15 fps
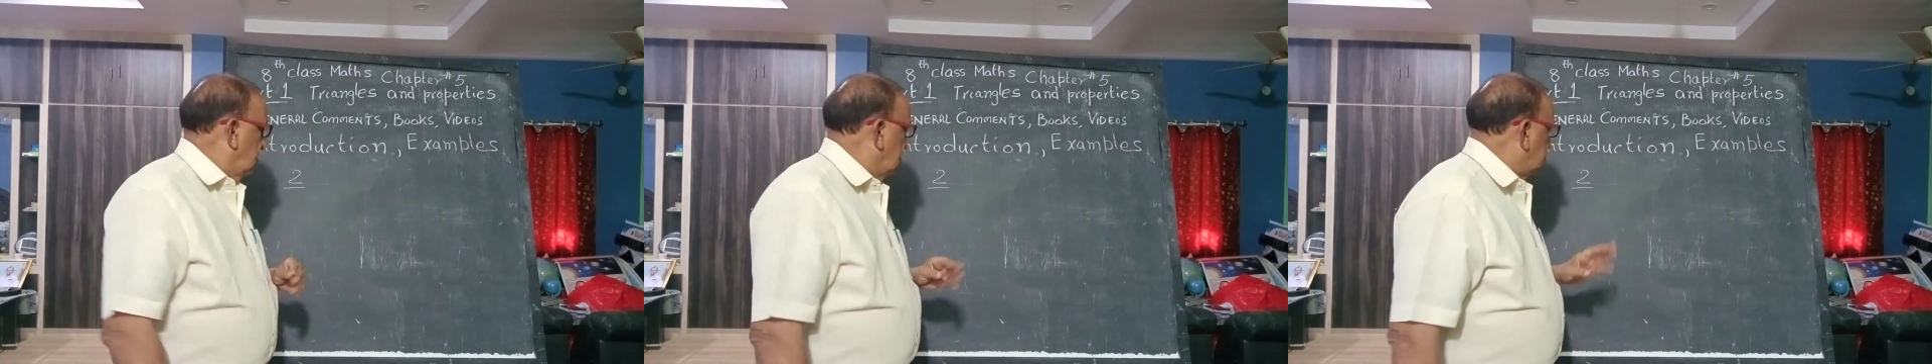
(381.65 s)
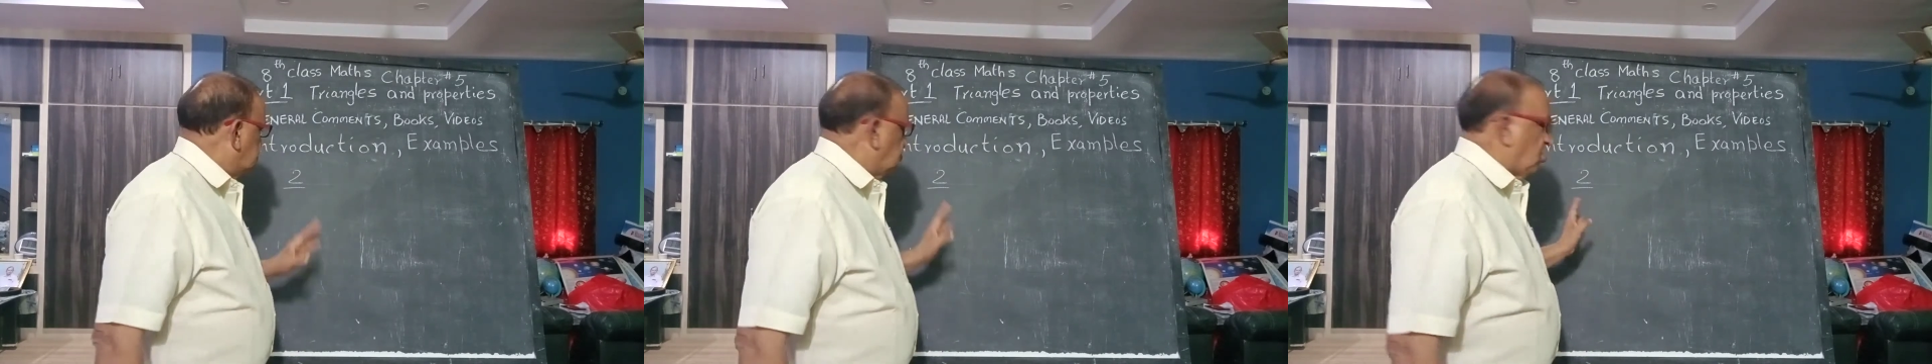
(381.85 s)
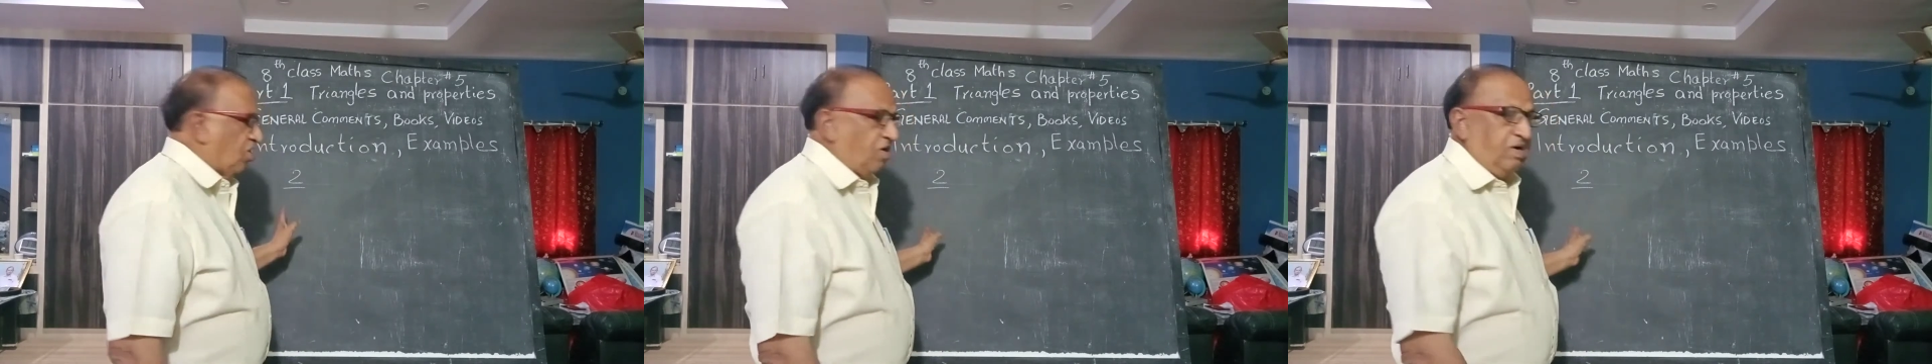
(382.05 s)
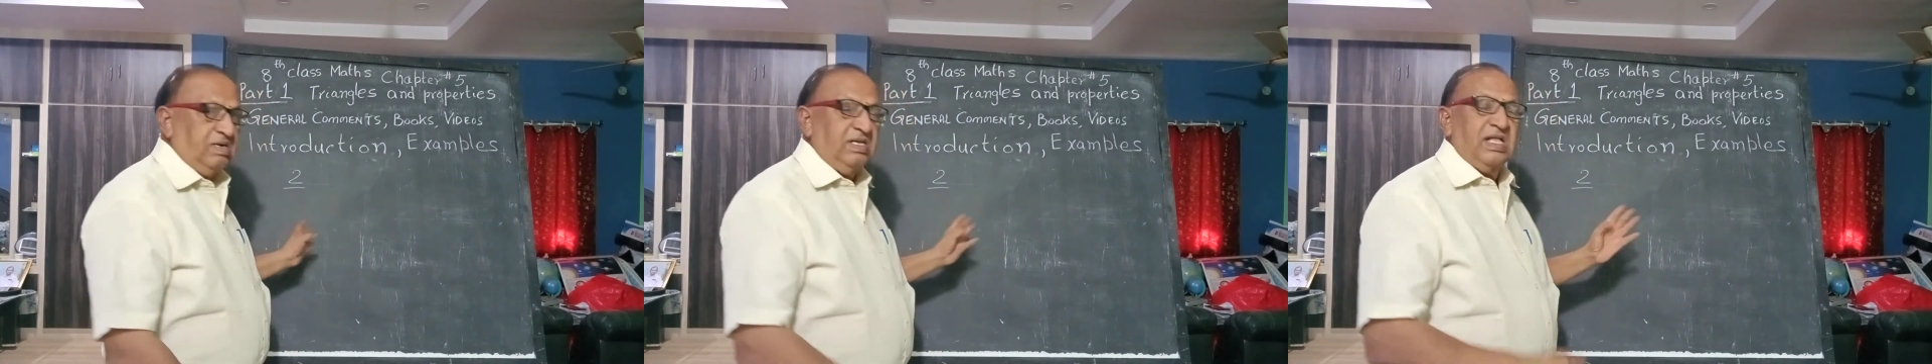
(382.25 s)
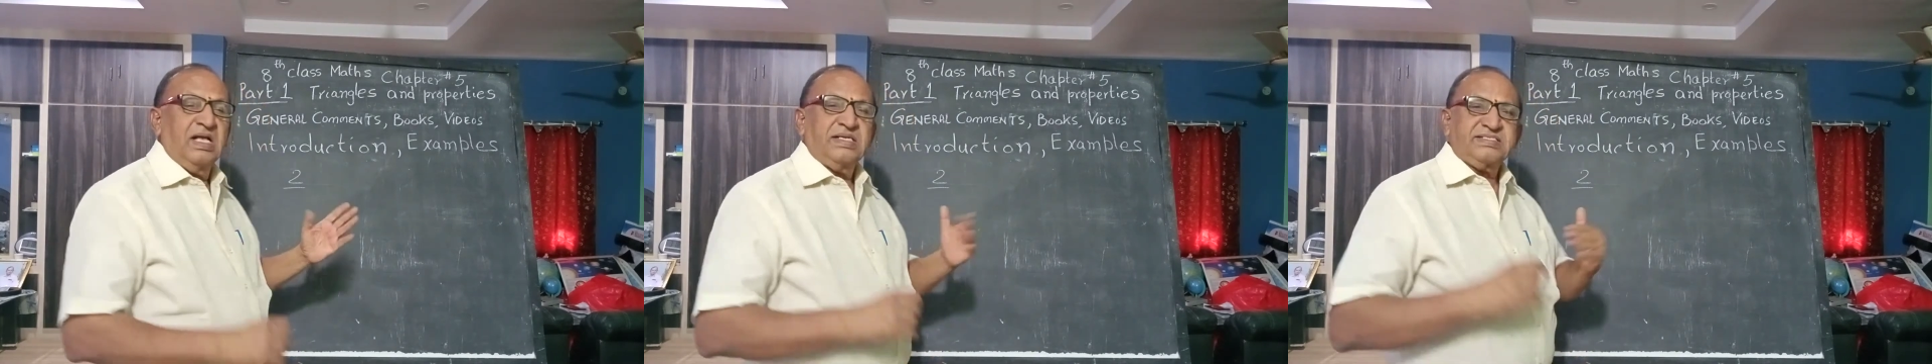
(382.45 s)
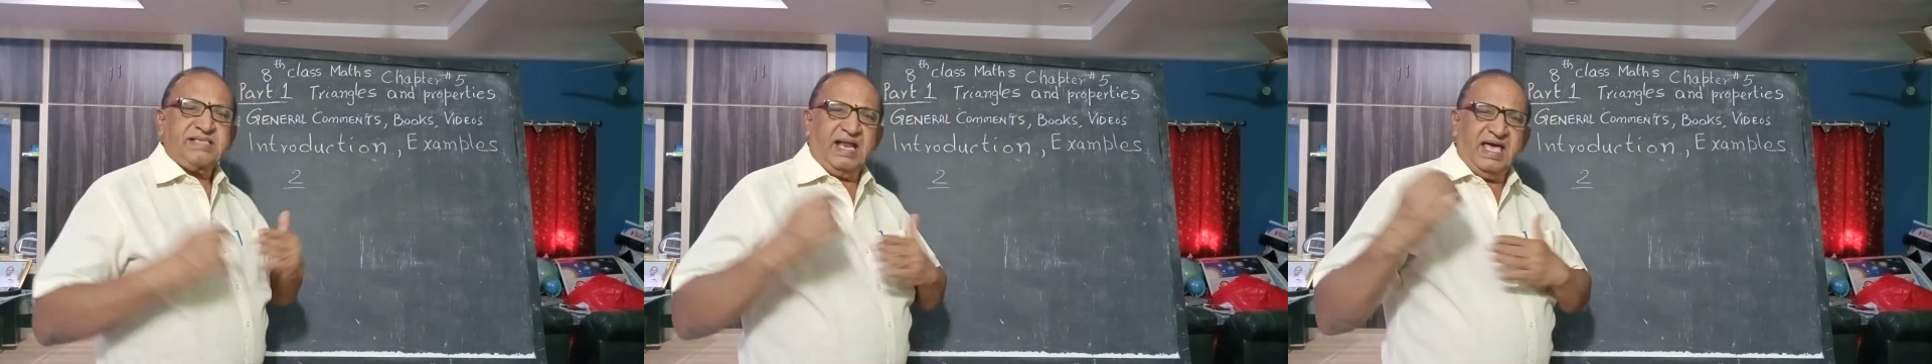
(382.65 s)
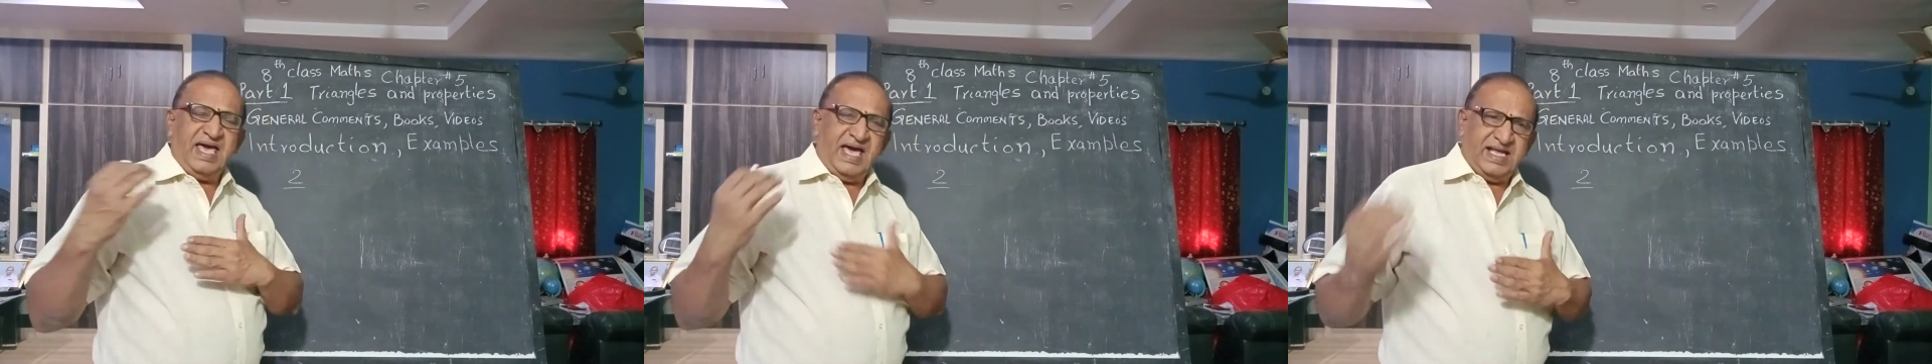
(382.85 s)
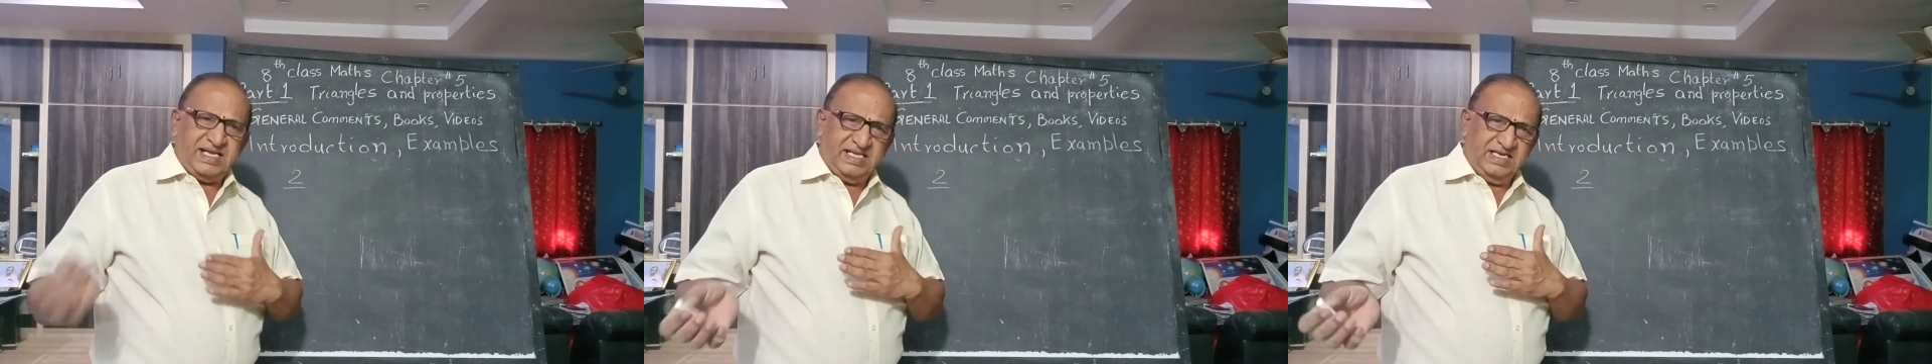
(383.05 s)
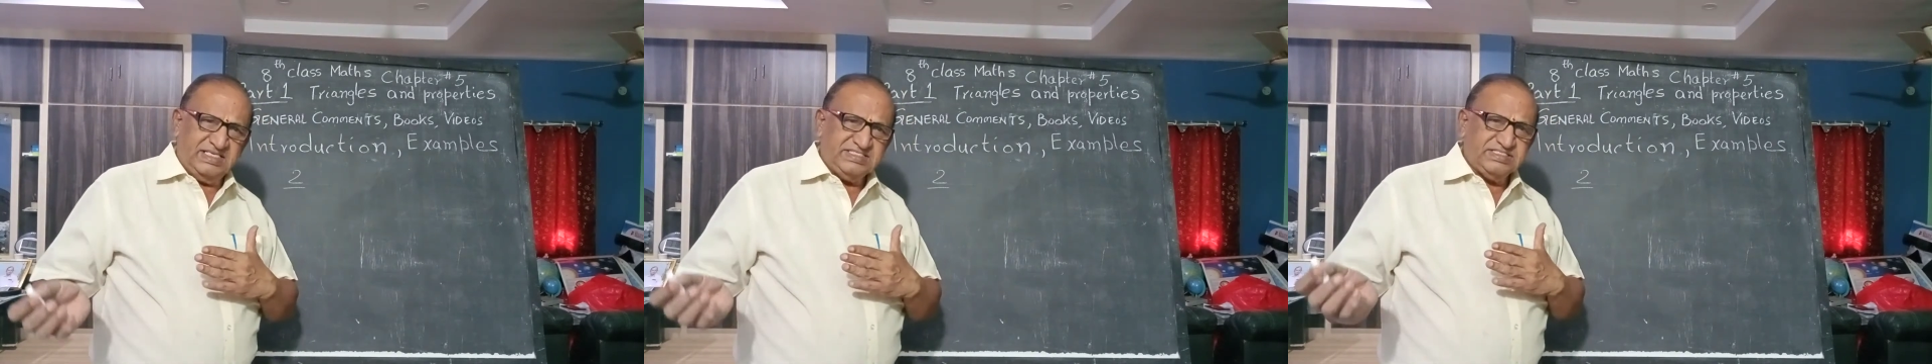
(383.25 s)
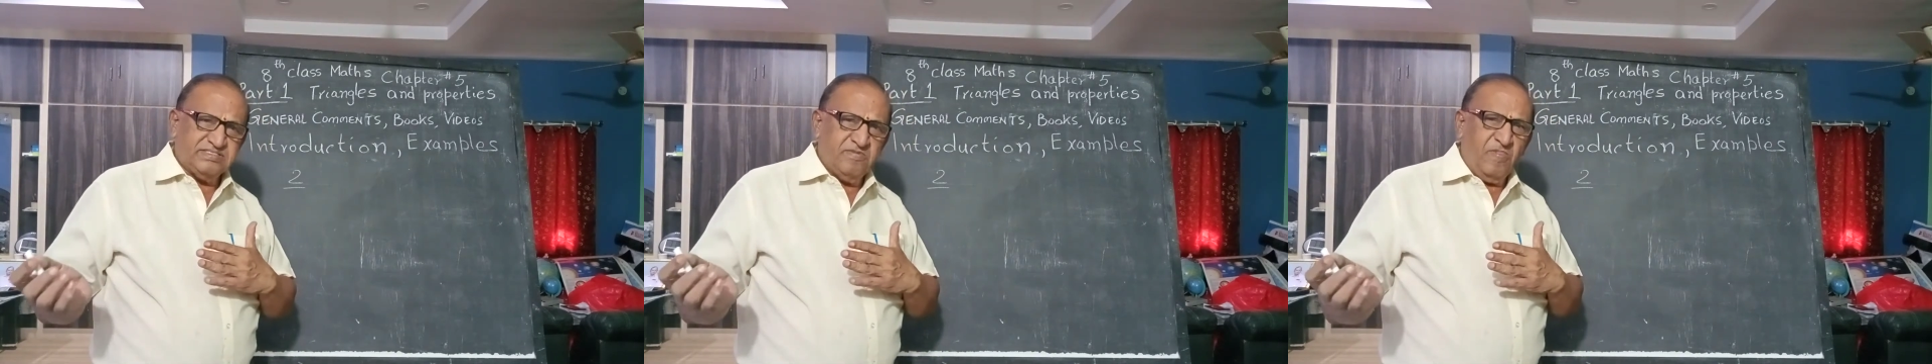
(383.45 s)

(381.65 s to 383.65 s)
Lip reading: So triangles